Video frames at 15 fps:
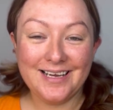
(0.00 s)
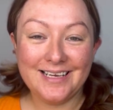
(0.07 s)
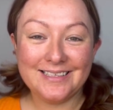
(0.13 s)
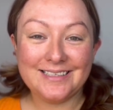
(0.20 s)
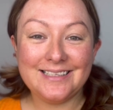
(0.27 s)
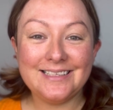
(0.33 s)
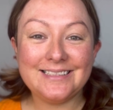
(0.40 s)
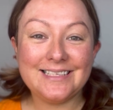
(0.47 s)

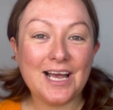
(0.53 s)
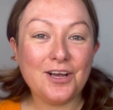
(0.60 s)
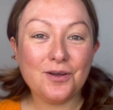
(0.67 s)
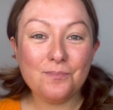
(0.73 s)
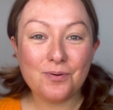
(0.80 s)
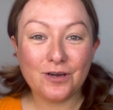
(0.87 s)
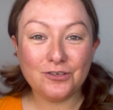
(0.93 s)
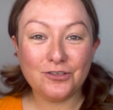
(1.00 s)
So the
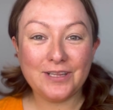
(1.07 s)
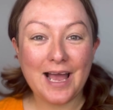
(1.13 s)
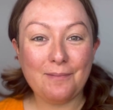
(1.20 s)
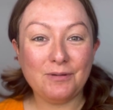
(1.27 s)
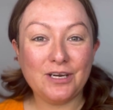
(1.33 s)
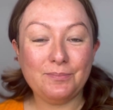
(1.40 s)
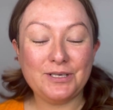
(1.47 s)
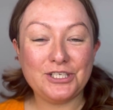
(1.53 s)
second product that I'm
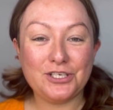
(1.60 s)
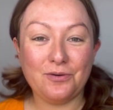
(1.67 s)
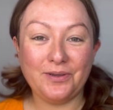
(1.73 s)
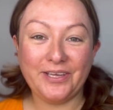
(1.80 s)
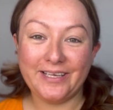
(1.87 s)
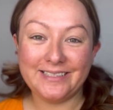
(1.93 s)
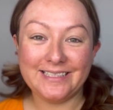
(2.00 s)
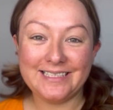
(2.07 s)
going to be
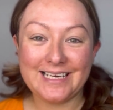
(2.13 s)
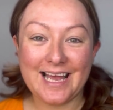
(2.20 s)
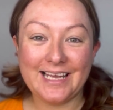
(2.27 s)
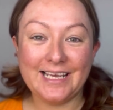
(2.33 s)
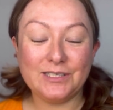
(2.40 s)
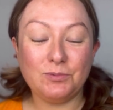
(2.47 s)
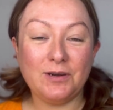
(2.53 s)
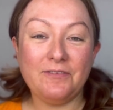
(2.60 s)
showing you today
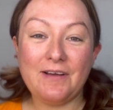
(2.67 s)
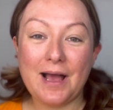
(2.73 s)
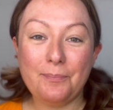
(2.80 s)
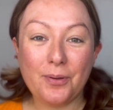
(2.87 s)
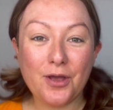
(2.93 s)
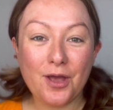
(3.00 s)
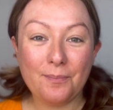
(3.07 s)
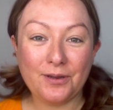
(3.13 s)
is one of our
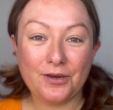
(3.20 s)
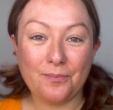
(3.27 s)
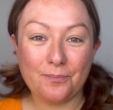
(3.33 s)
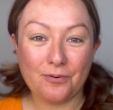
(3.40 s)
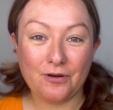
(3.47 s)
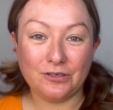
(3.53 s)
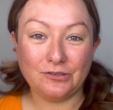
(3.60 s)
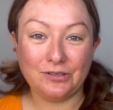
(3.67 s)
permanent
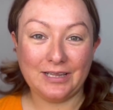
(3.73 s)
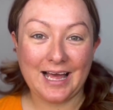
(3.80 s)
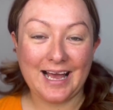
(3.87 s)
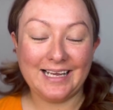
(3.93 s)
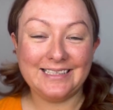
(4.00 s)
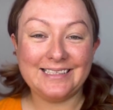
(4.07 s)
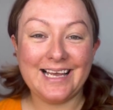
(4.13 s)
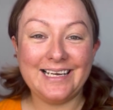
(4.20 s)
product lines,